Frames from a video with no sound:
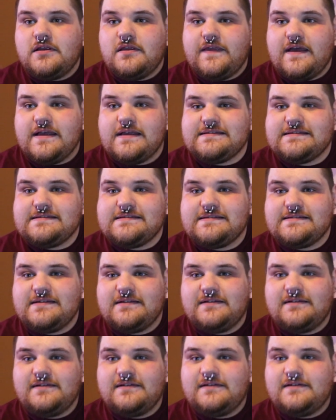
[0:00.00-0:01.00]
this
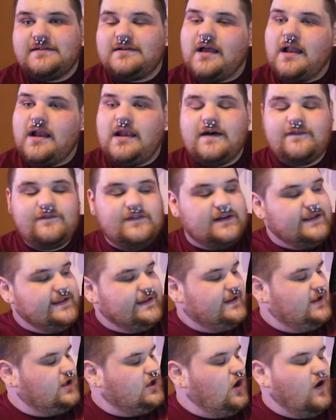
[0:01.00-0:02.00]

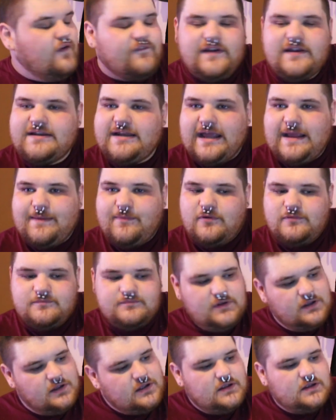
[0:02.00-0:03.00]
lovely coffee table.
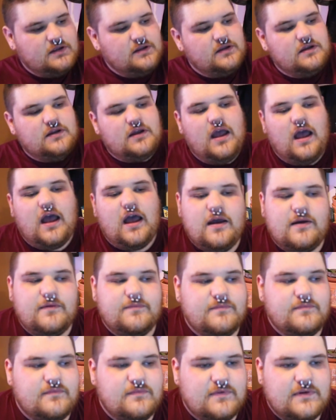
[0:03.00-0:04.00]

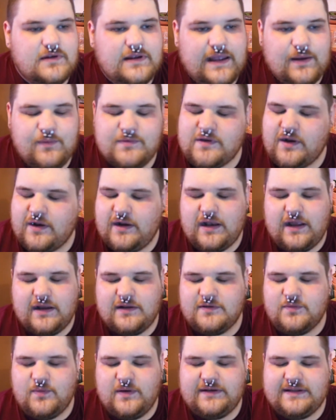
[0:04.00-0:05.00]
It was only
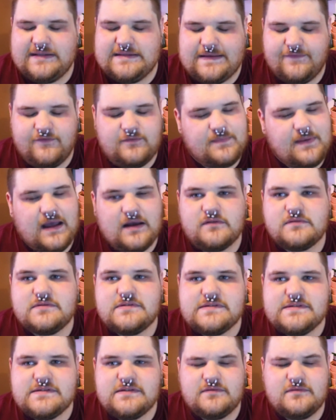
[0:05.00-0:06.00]
like
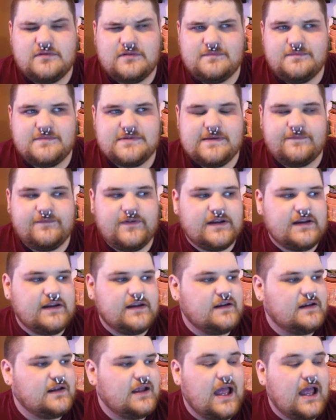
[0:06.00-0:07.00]
£27 or
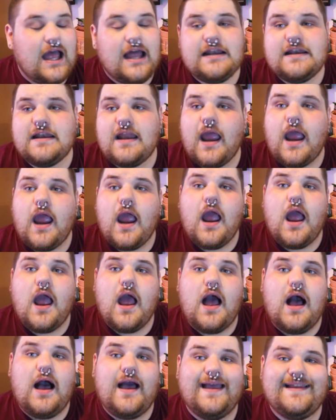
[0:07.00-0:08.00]
something, and
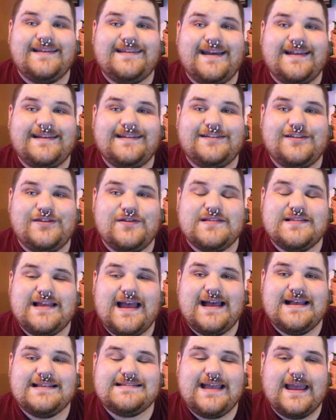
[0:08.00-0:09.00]
I intend to use it
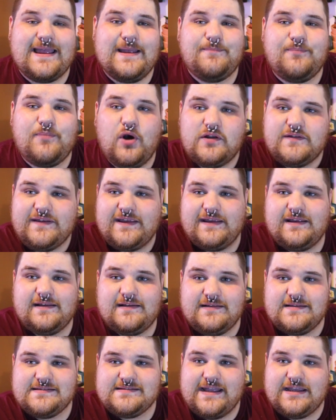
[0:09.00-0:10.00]
as a
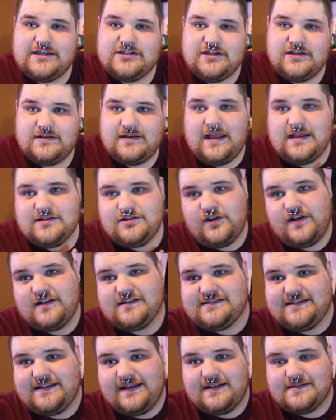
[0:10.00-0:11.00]
potting station. As you can
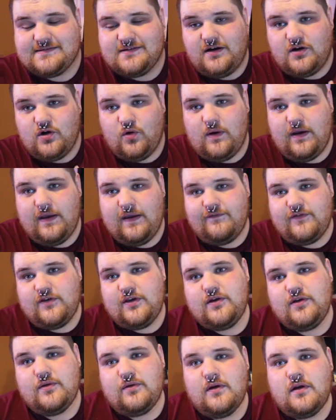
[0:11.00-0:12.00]
see, it's got quite a
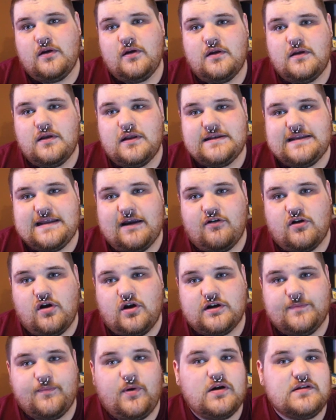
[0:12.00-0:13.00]
few
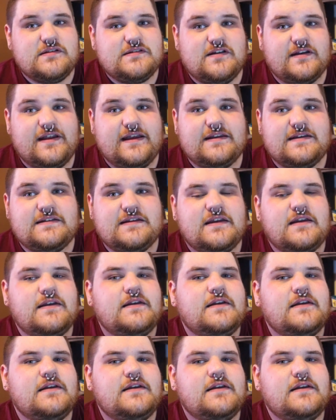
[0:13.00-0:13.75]
terracotta pots on it,